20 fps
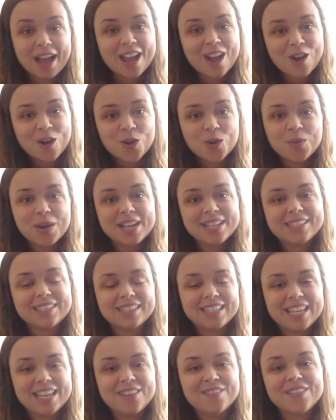I
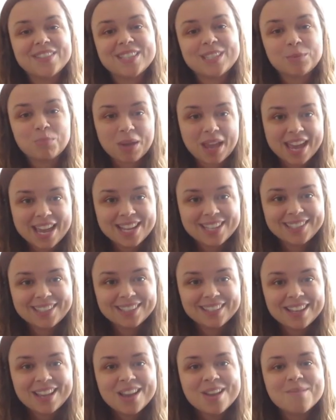always need
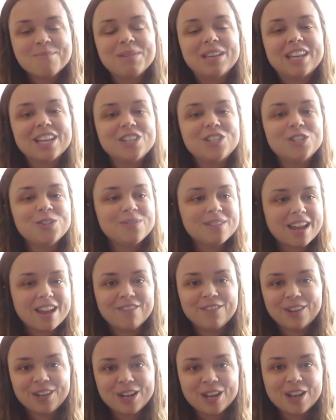space because you
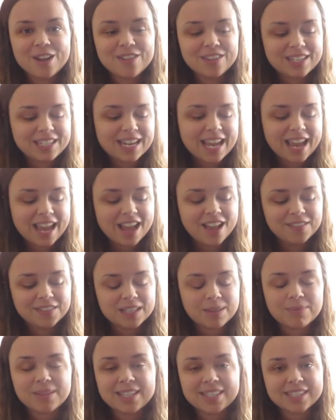never know the day of
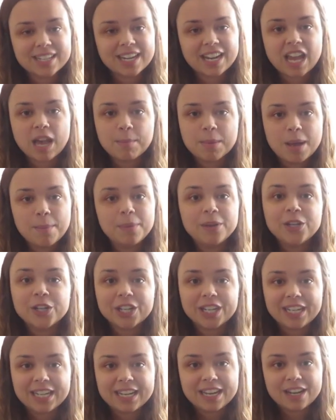something's gonna come up and
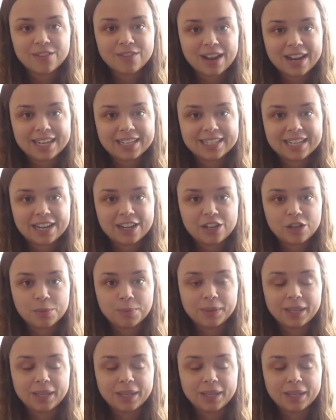you're gonna need to write it down in your